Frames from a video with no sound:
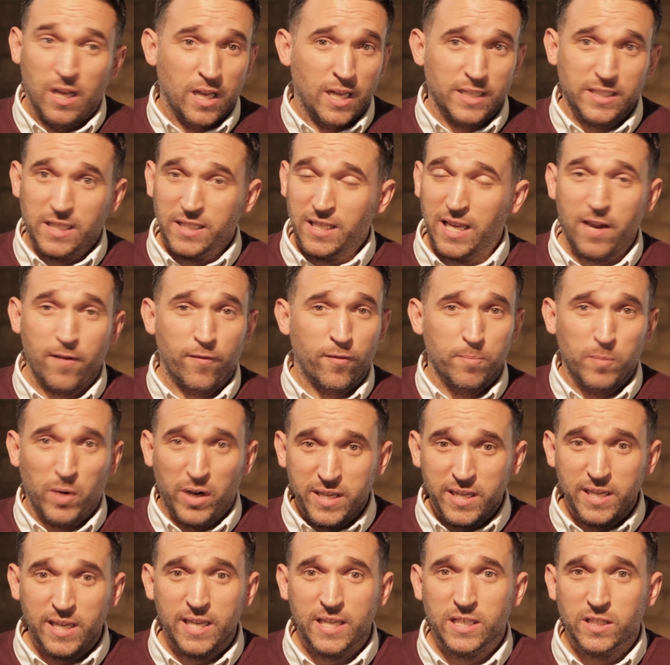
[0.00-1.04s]
as I say, from my
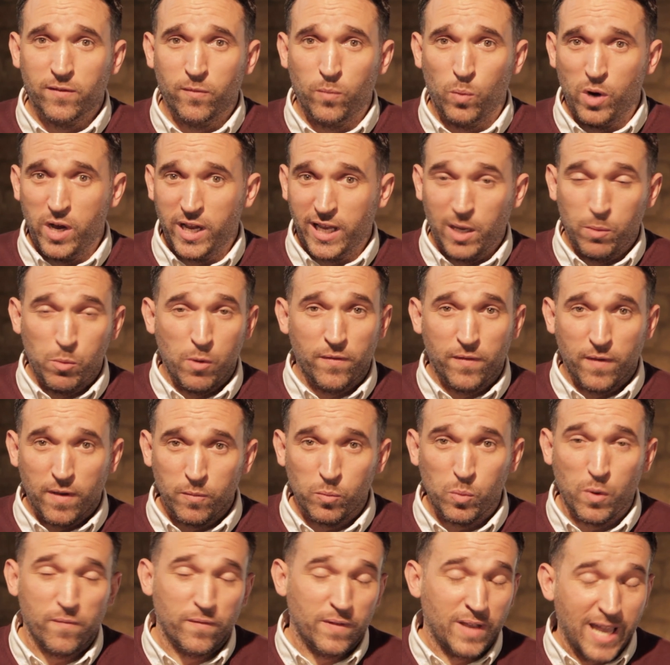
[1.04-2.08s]
years of working
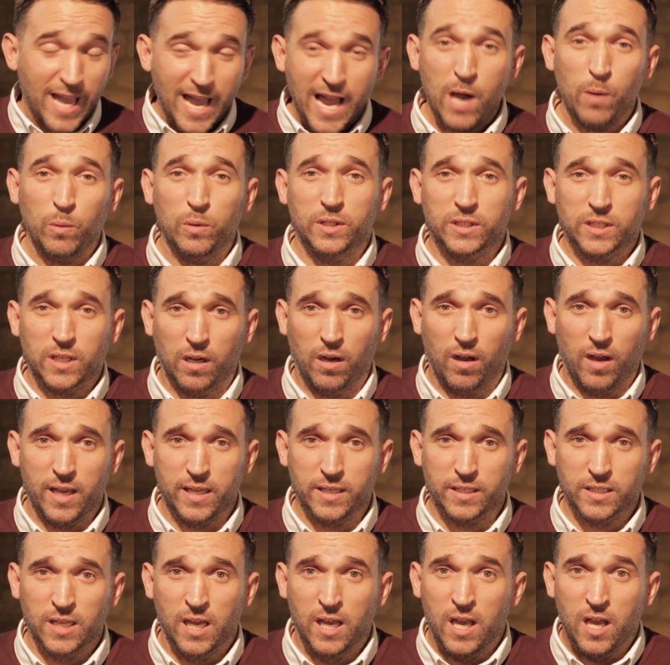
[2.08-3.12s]
with countless
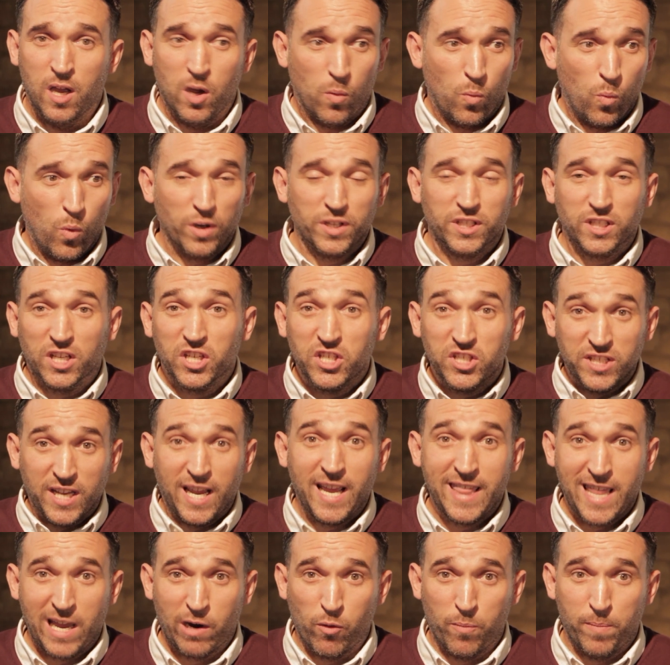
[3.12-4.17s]
clients, once I
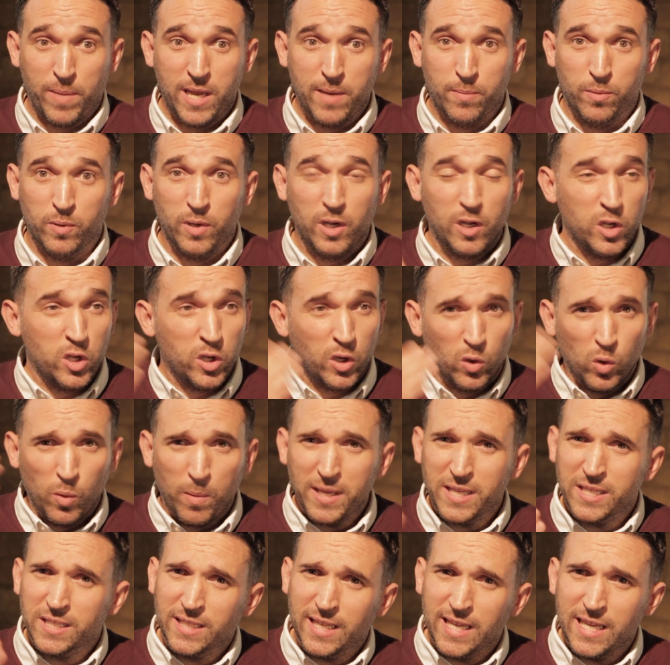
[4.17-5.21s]
share that with people, you can
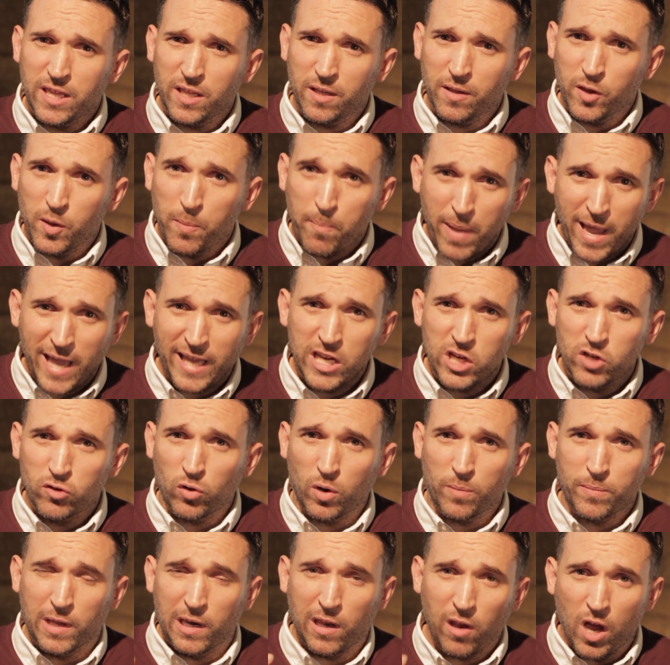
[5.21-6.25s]
always see the penny
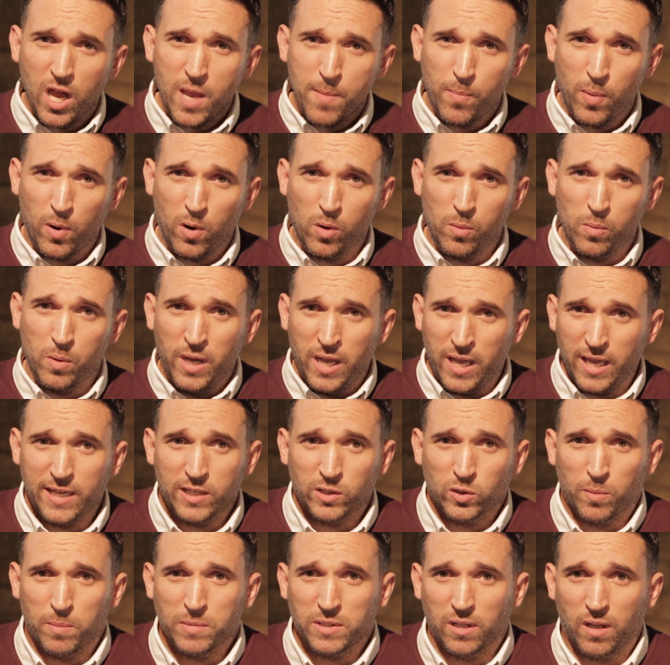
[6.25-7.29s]
drop, the light bulb, and
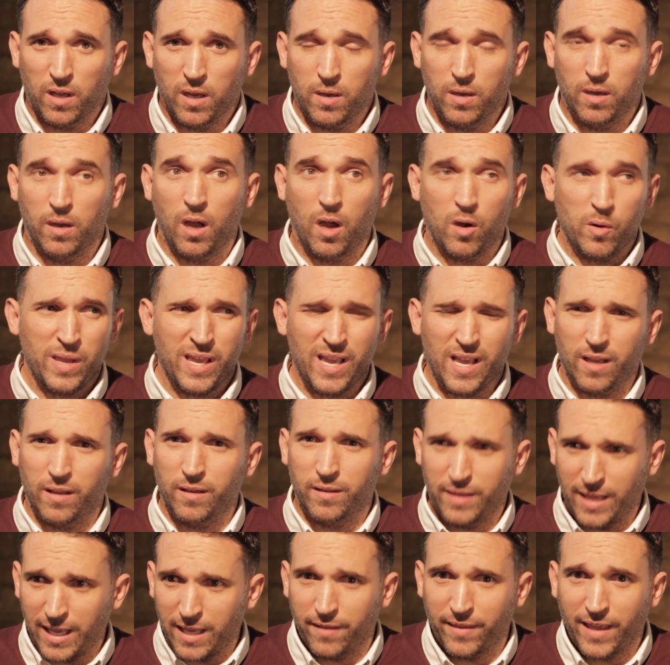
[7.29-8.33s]
it's almost like, oh yeah,
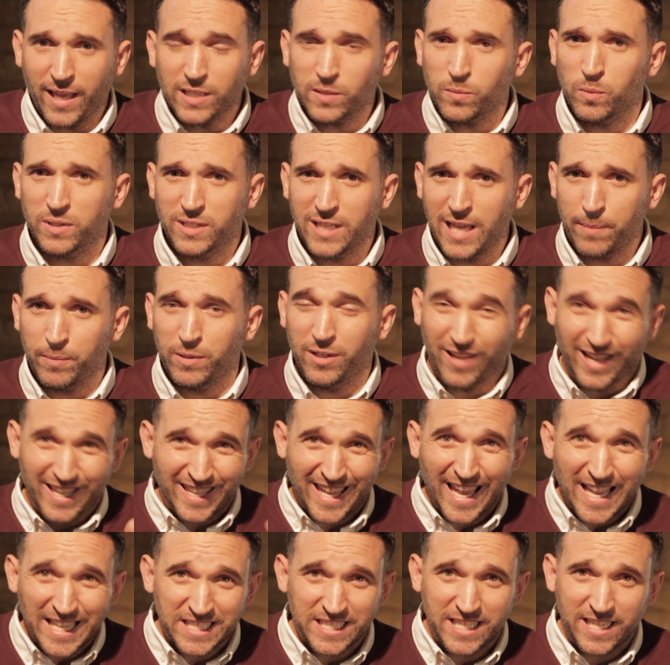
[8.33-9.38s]
that's what's happening. I
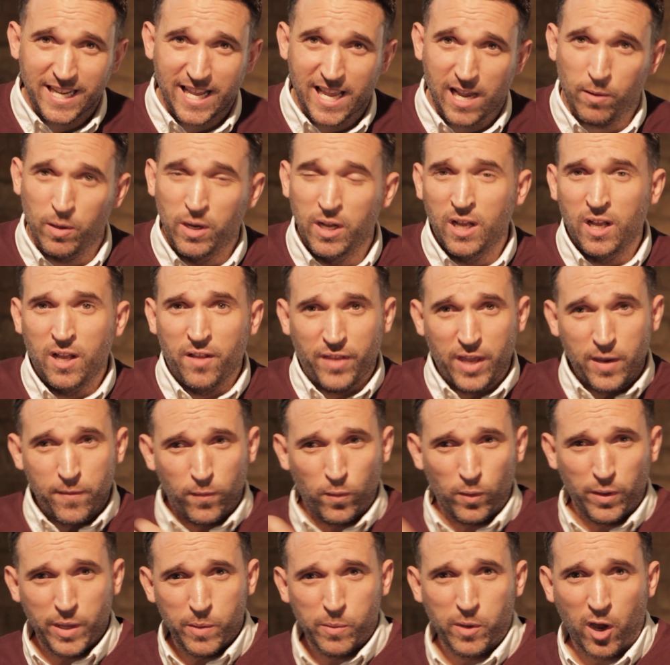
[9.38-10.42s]
get it now. They
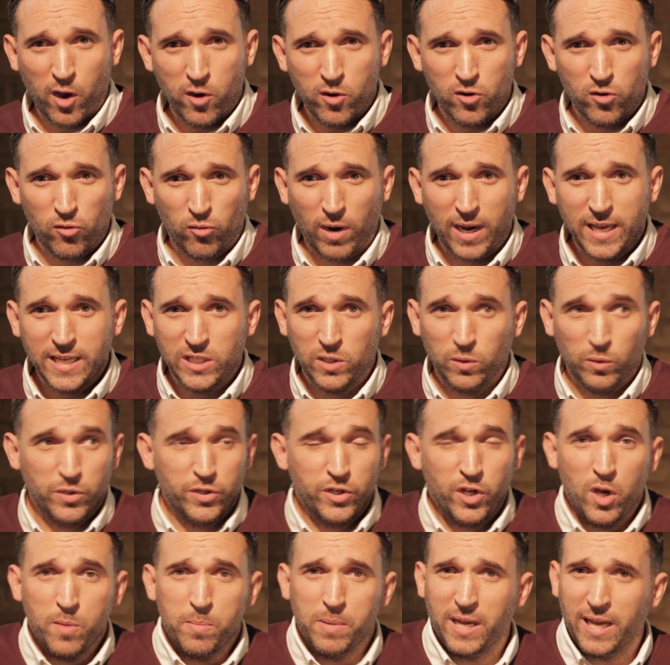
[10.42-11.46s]
thought they were going crazy or
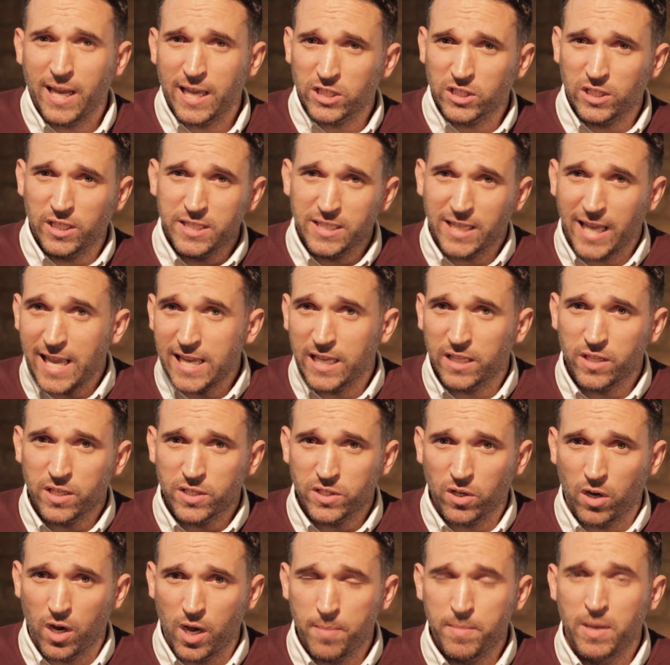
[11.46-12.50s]
nobody had actually taken the
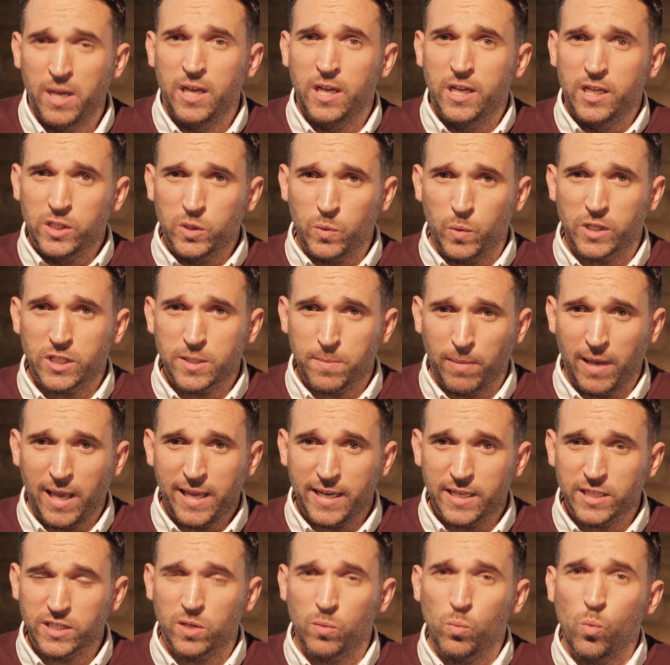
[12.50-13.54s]
time to explain
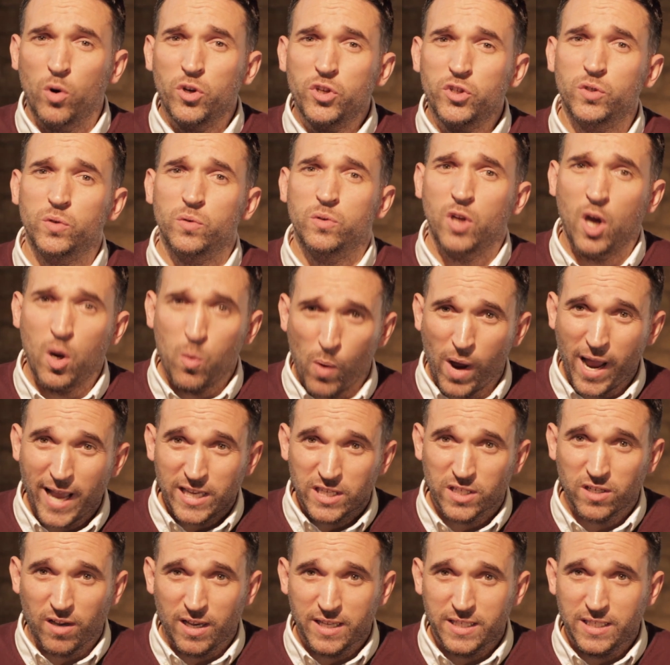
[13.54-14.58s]
it. So once you know what
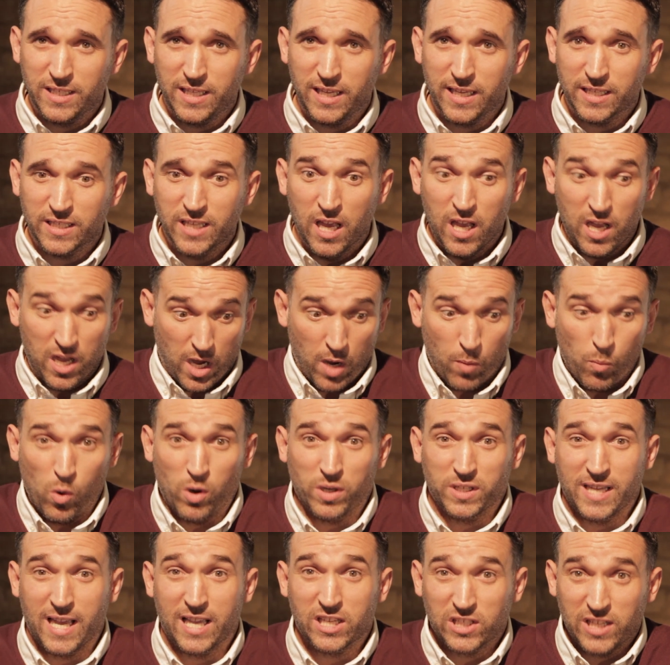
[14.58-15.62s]
anxiety is and
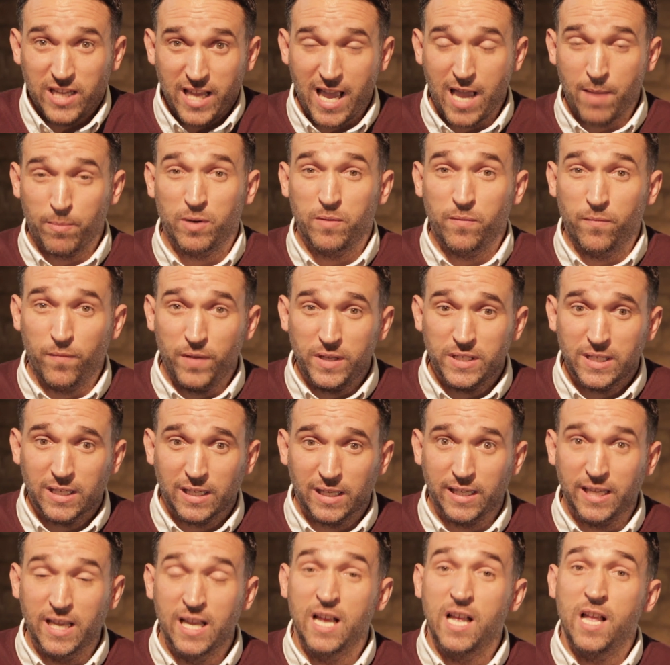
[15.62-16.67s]
what's actually happening
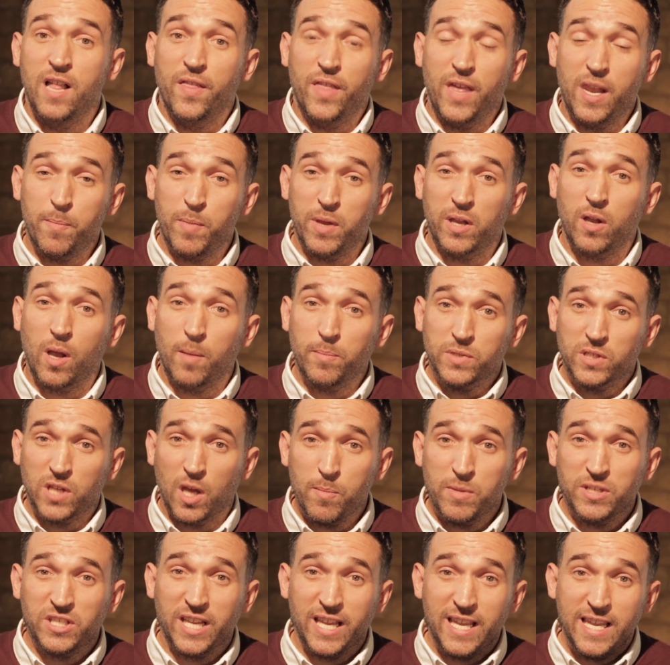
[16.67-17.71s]
physically, then it becomes so
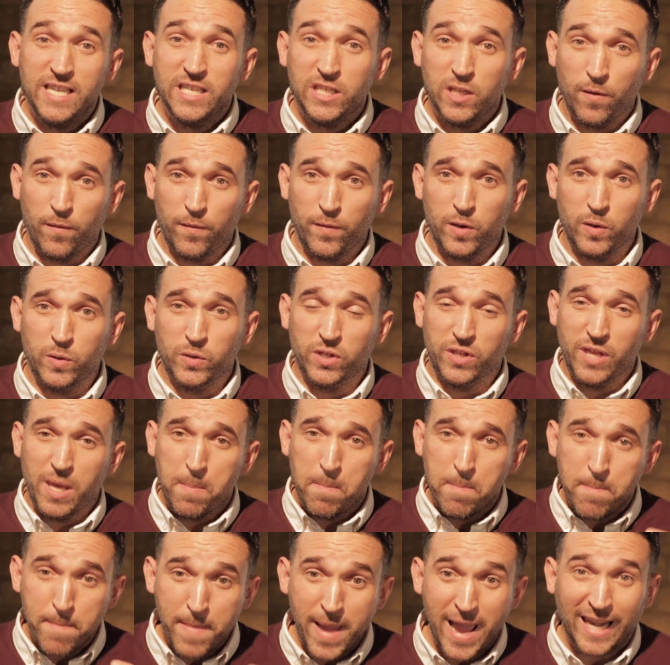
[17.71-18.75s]
much easier for you to
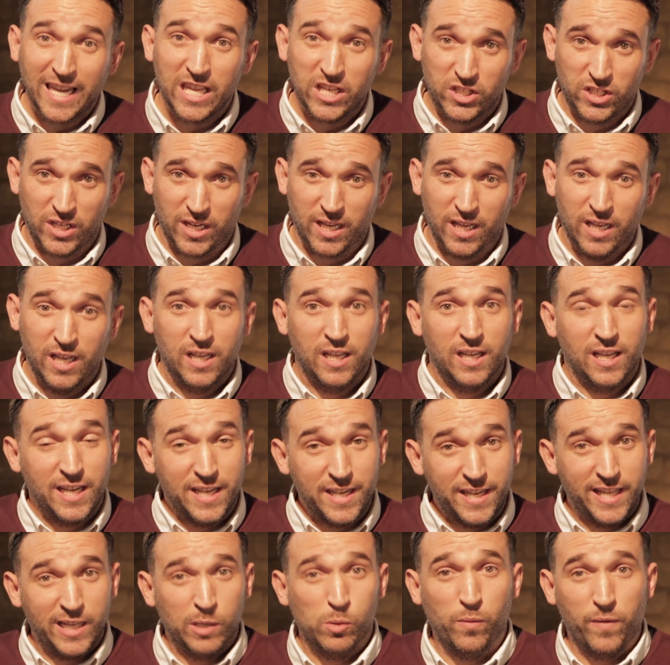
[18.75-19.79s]
then manage it
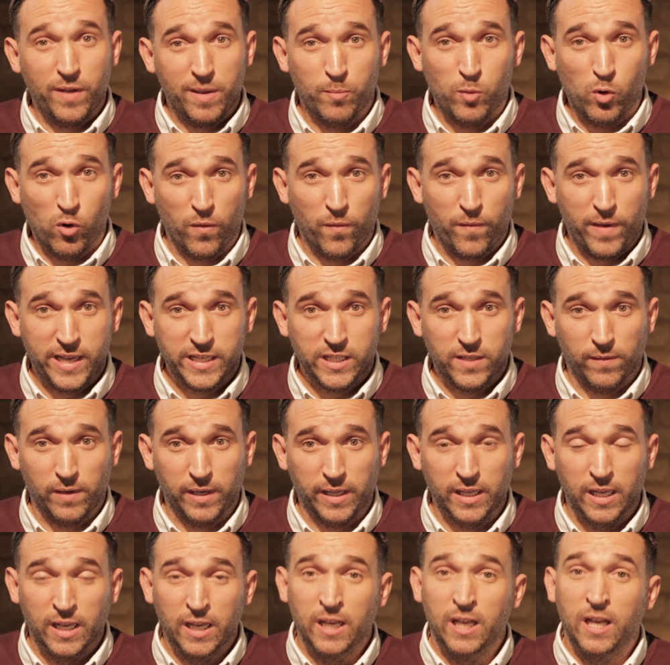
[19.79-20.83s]
and deal with it more
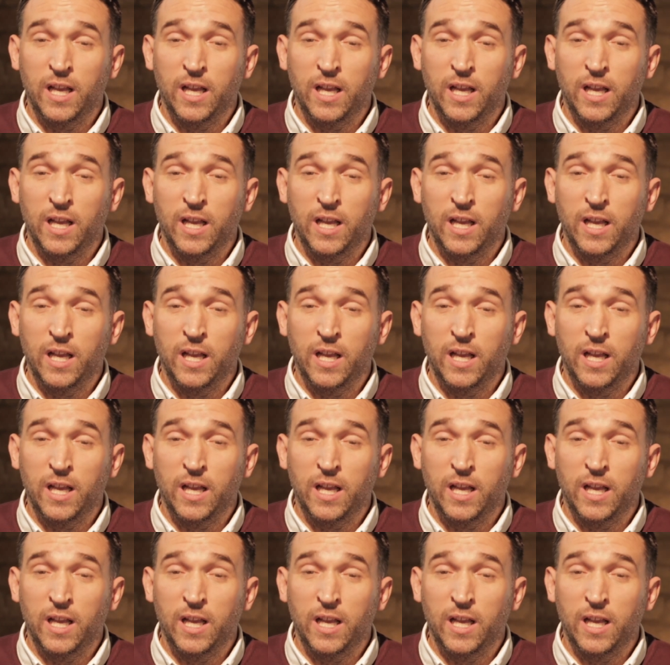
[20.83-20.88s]
effectively.